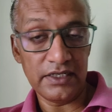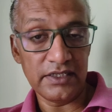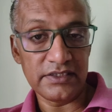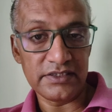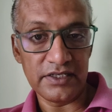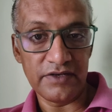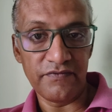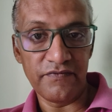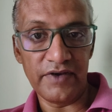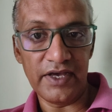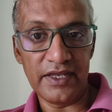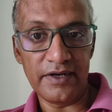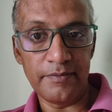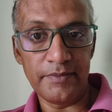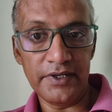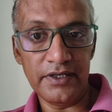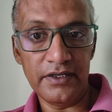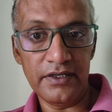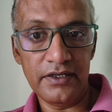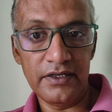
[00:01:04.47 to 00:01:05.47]
in its
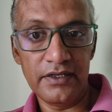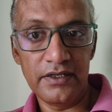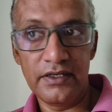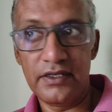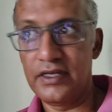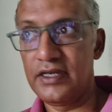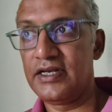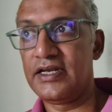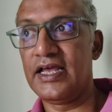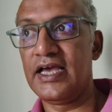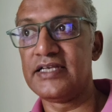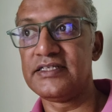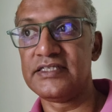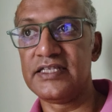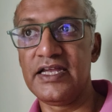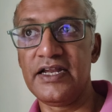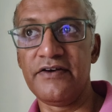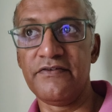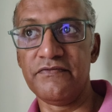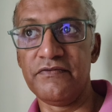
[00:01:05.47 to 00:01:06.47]
environment. It has
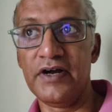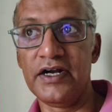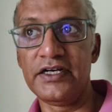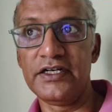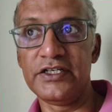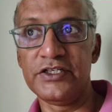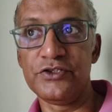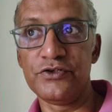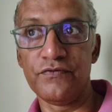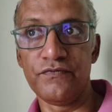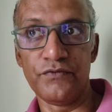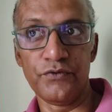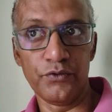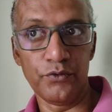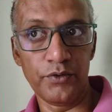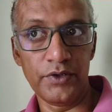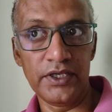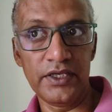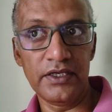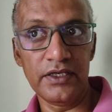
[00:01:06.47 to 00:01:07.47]
the advantage of
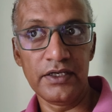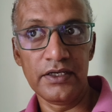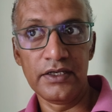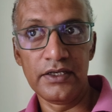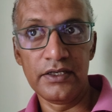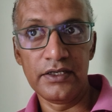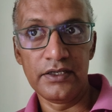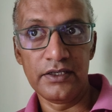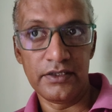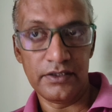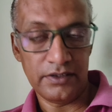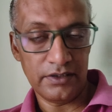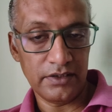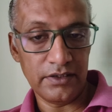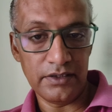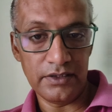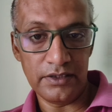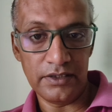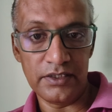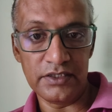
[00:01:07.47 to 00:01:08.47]
knowing
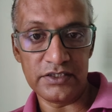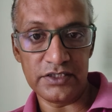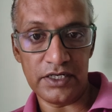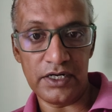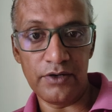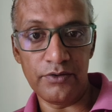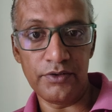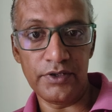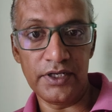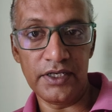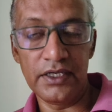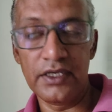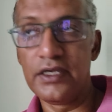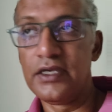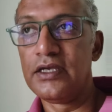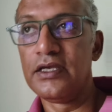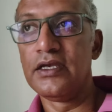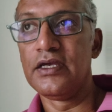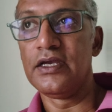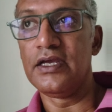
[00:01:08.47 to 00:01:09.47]
the surrounding.
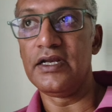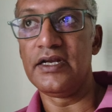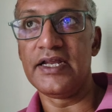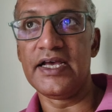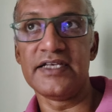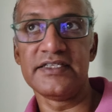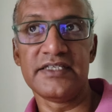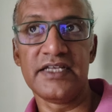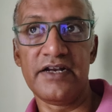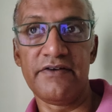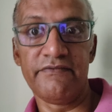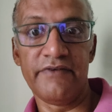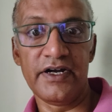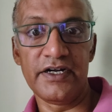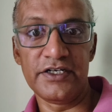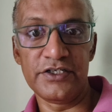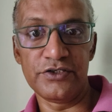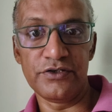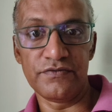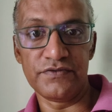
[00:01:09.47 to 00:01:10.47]
It has the
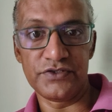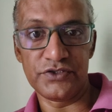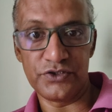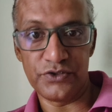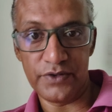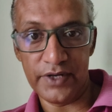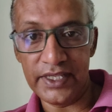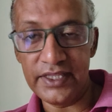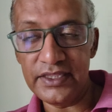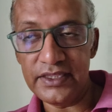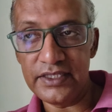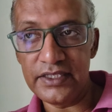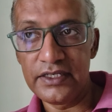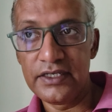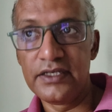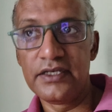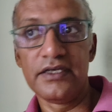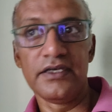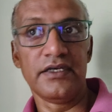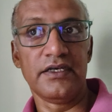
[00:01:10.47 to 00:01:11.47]
advantage of strength.
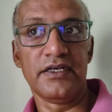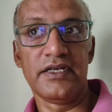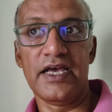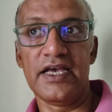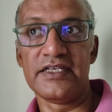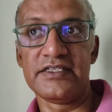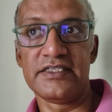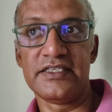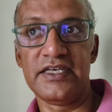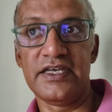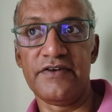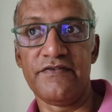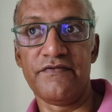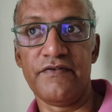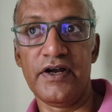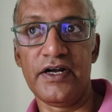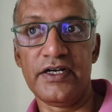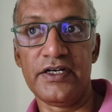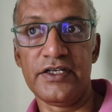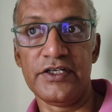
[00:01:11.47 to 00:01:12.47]
It has the
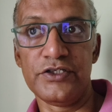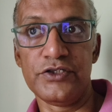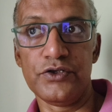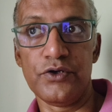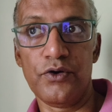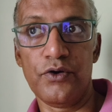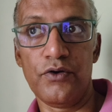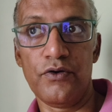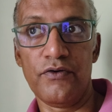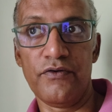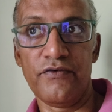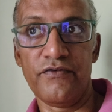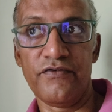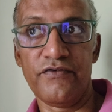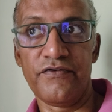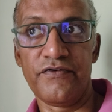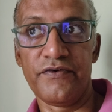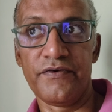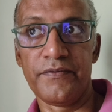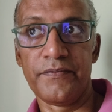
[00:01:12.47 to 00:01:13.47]
advantage of
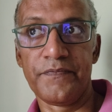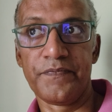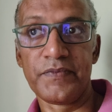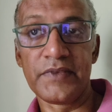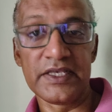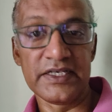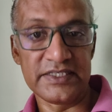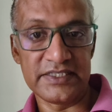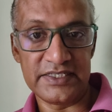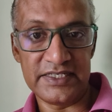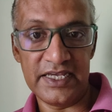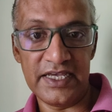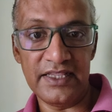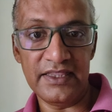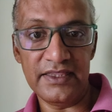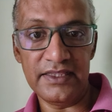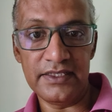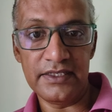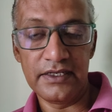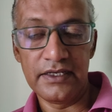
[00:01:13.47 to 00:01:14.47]

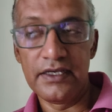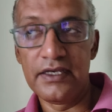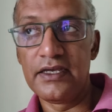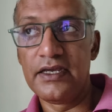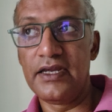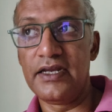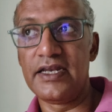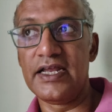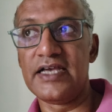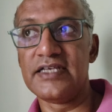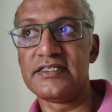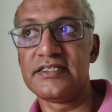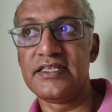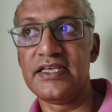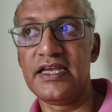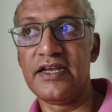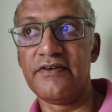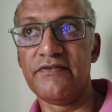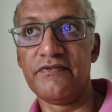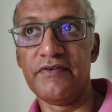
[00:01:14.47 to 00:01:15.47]
stealth. It has
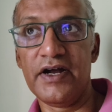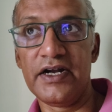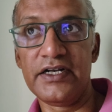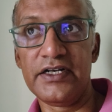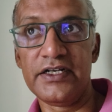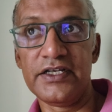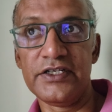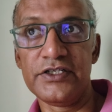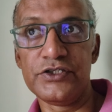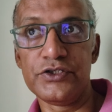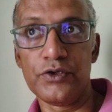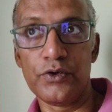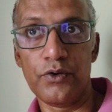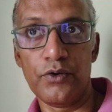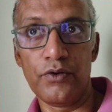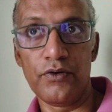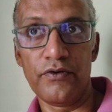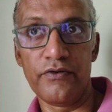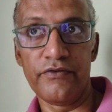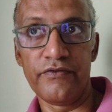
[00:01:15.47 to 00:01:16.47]
the advantage
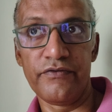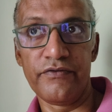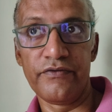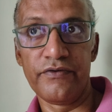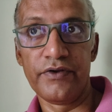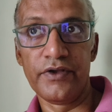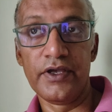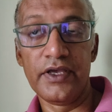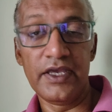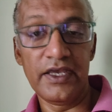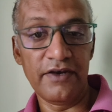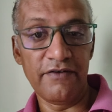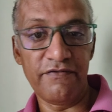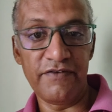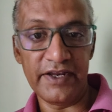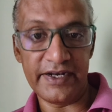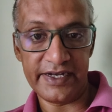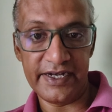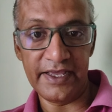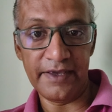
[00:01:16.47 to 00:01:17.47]
of
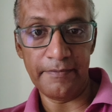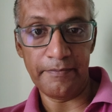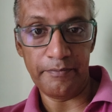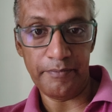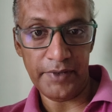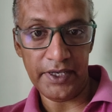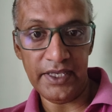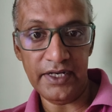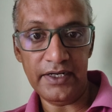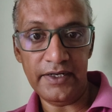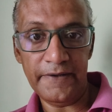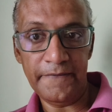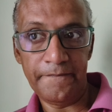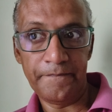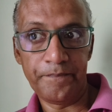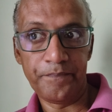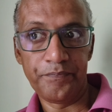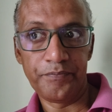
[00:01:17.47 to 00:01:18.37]
inflicting pain.